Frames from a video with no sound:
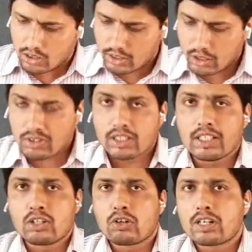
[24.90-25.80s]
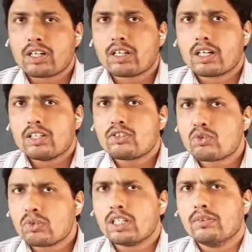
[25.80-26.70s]
So that was an introductory class.
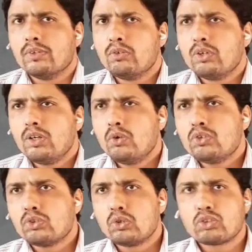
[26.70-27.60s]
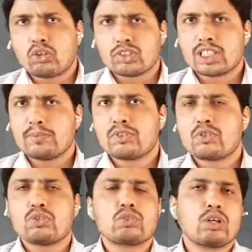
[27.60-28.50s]
Today, we would use those concepts
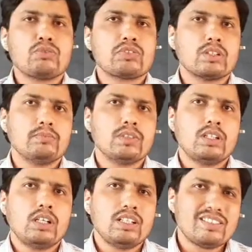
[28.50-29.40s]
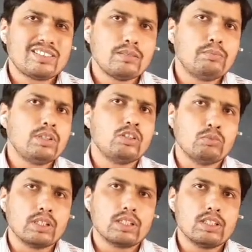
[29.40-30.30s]
to solve some simple
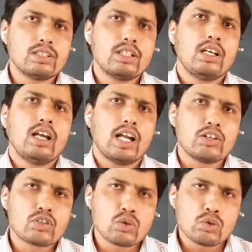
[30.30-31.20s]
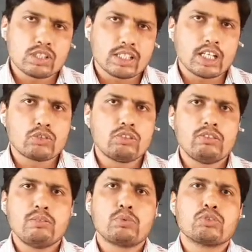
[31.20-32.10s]
numericals, and slowly, gradually,
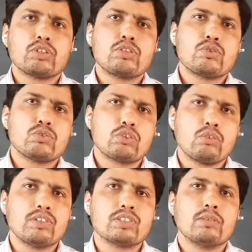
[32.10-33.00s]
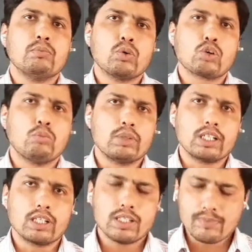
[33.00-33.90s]
we'll proceed to solving some more
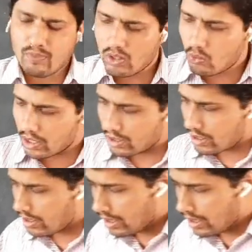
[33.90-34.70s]
complicated ones.